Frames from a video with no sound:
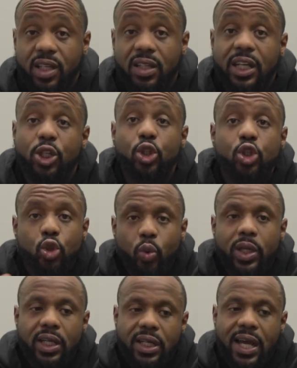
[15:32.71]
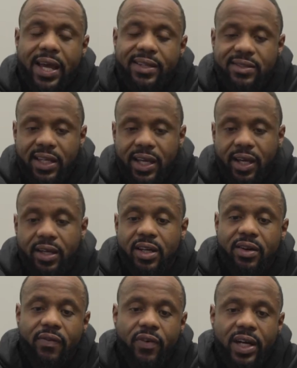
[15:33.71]
Like you're doing it as a
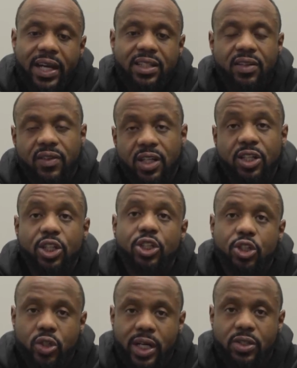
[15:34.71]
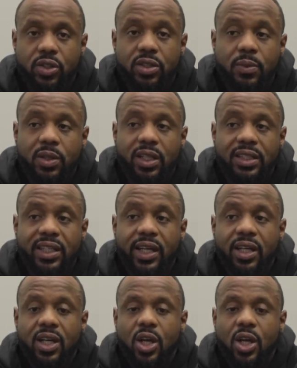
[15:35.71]
fun activity, a de-stress or something like that.